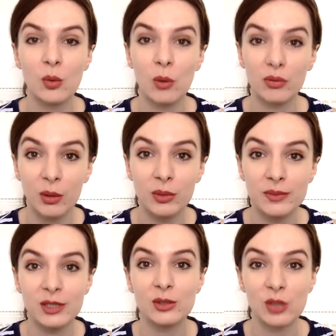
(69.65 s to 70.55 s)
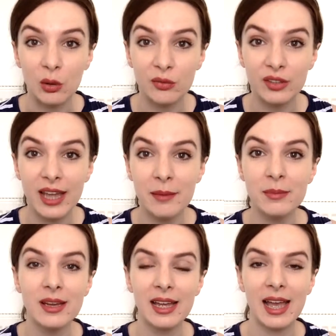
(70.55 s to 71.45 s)
what problems you solve for
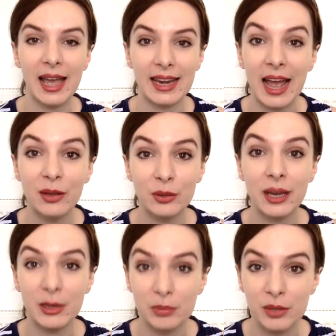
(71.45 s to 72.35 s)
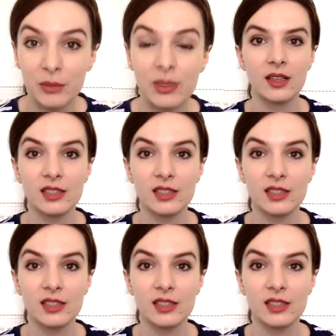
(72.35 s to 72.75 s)
them, and how you help them.